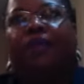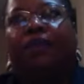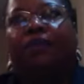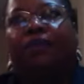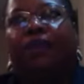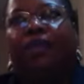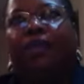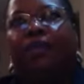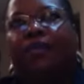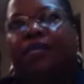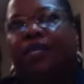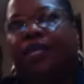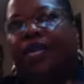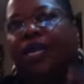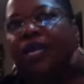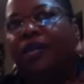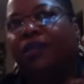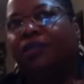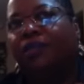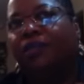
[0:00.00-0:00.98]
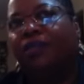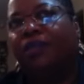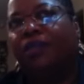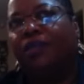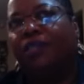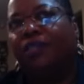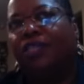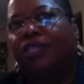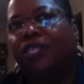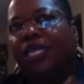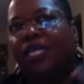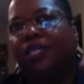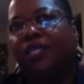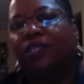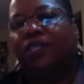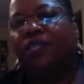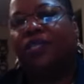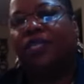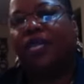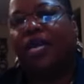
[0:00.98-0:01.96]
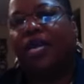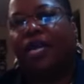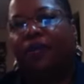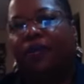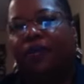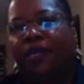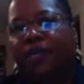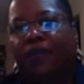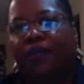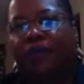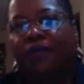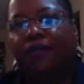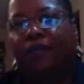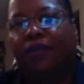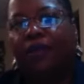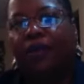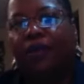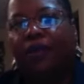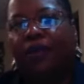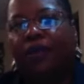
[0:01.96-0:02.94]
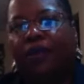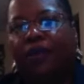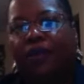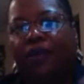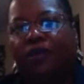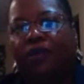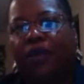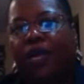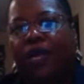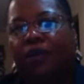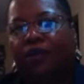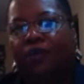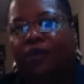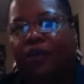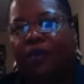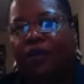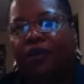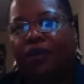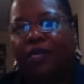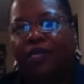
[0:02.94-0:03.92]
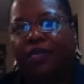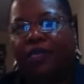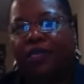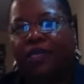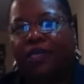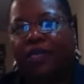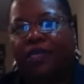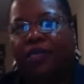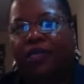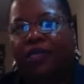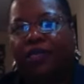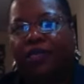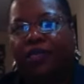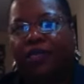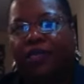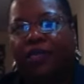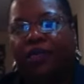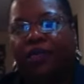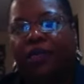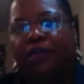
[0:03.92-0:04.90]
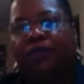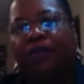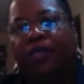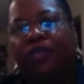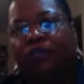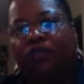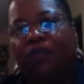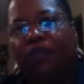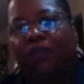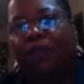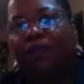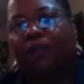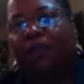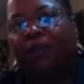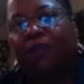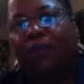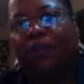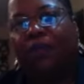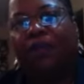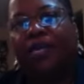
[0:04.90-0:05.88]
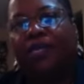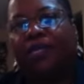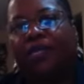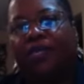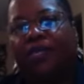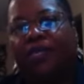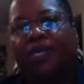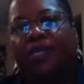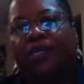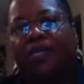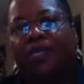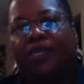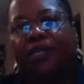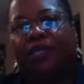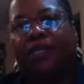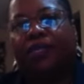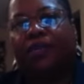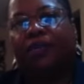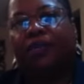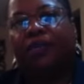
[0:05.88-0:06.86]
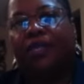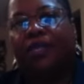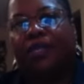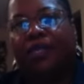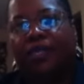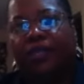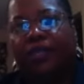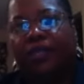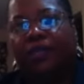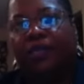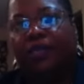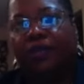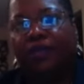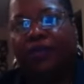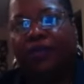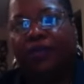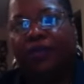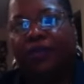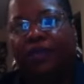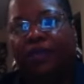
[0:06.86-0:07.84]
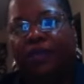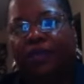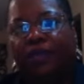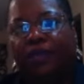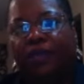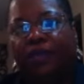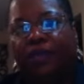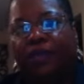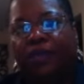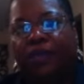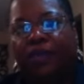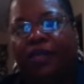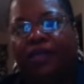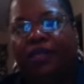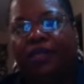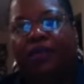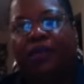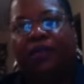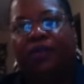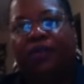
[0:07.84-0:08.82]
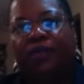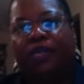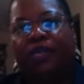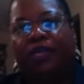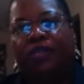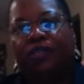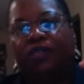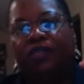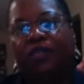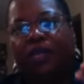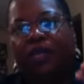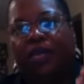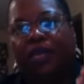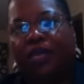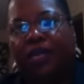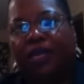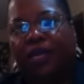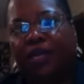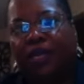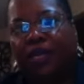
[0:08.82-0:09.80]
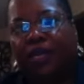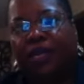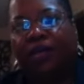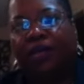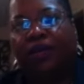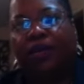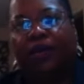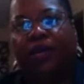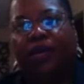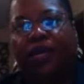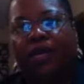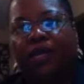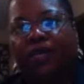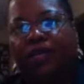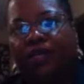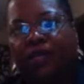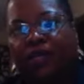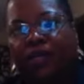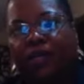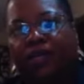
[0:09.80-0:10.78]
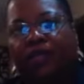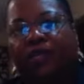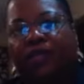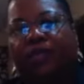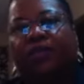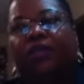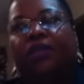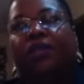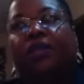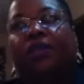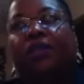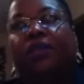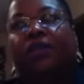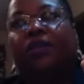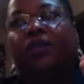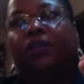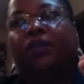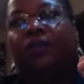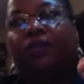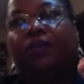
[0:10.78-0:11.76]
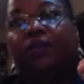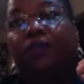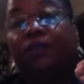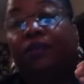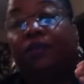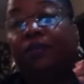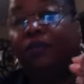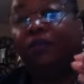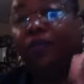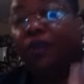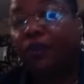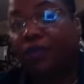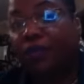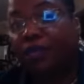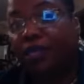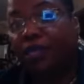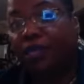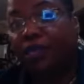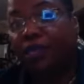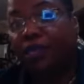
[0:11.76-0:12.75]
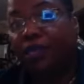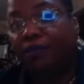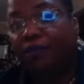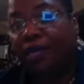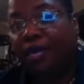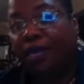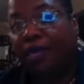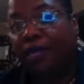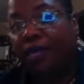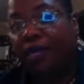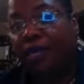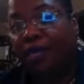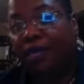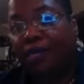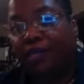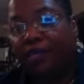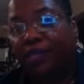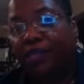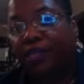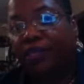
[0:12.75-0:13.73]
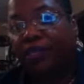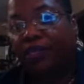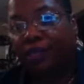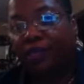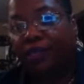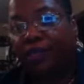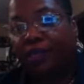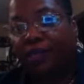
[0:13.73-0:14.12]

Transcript: Because it helps you to change the narrative around procrastination. Because remember, procrastination is only an excuse. It's only because you're unclear, you're uncertain, you're refusing to make a decision,